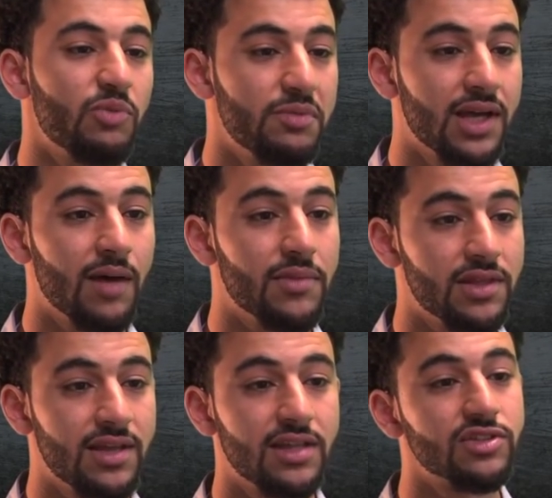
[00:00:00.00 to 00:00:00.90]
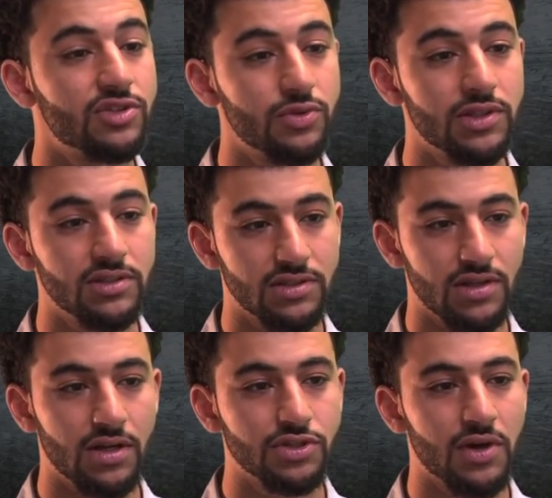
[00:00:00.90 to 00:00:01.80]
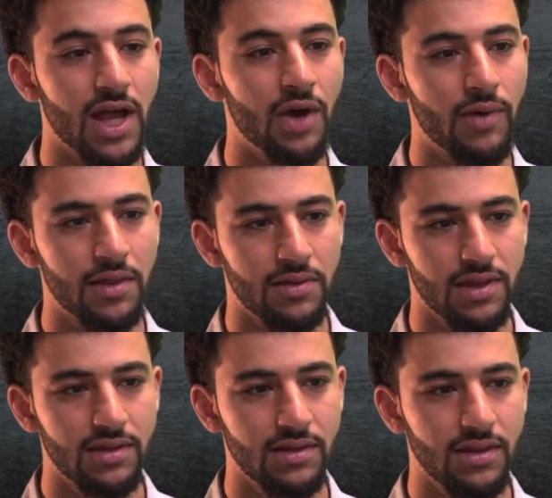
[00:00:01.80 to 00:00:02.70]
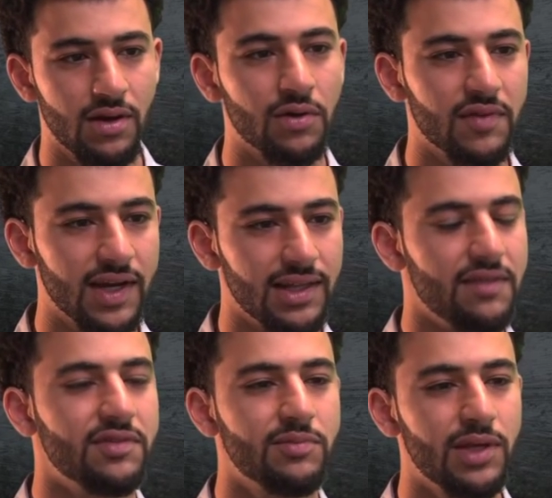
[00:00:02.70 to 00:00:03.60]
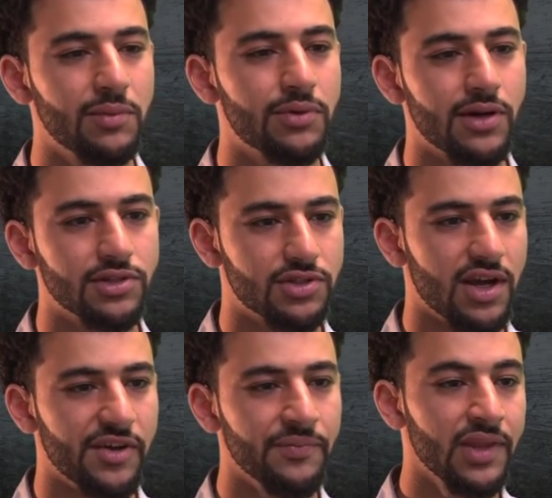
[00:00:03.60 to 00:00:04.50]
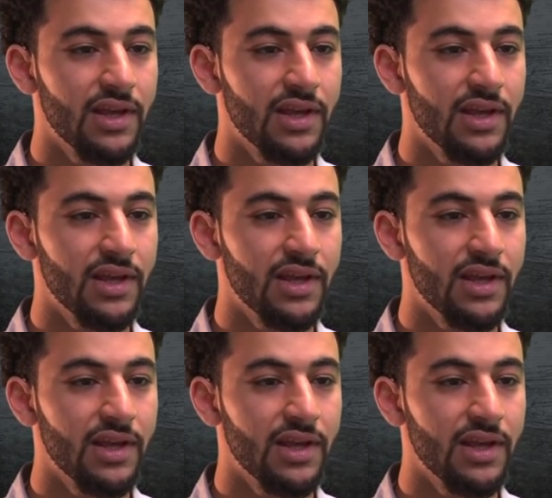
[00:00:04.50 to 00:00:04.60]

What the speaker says: we become the 10 students on trial rather than the Irvine 11 being put on trial.